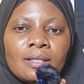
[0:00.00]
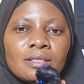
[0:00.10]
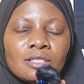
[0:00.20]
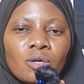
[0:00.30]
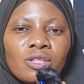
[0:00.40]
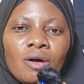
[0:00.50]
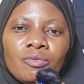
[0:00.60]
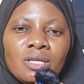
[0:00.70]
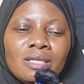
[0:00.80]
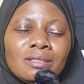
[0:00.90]
So that
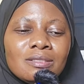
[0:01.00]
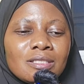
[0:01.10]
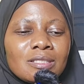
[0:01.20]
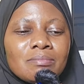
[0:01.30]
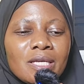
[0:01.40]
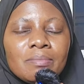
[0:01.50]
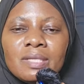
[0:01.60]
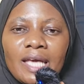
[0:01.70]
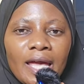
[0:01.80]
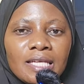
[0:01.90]
really just made
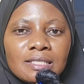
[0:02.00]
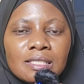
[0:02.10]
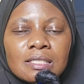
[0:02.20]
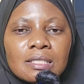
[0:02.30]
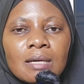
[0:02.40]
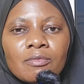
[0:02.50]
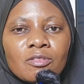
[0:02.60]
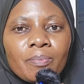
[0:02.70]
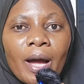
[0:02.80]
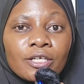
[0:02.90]
me hate Islam
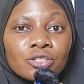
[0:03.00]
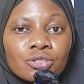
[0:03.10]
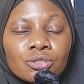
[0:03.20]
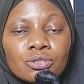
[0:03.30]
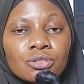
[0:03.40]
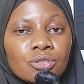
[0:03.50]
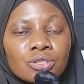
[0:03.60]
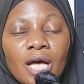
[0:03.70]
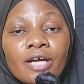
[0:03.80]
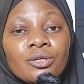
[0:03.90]
with passion,
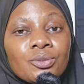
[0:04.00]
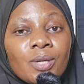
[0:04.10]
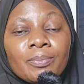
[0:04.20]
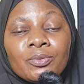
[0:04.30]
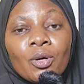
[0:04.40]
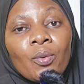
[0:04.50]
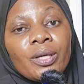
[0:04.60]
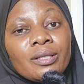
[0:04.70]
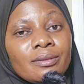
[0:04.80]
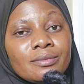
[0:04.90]
because I grew up
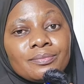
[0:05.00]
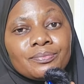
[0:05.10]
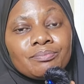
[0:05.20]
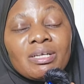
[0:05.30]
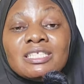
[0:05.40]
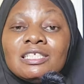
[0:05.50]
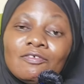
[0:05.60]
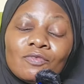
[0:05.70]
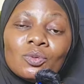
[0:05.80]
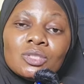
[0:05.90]
knowing by
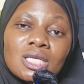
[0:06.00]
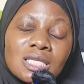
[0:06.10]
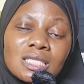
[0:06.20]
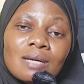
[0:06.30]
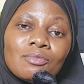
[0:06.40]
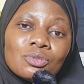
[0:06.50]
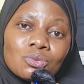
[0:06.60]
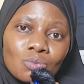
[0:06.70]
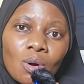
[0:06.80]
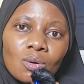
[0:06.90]
default Islam
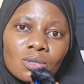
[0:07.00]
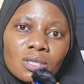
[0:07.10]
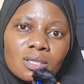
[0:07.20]
was wrong.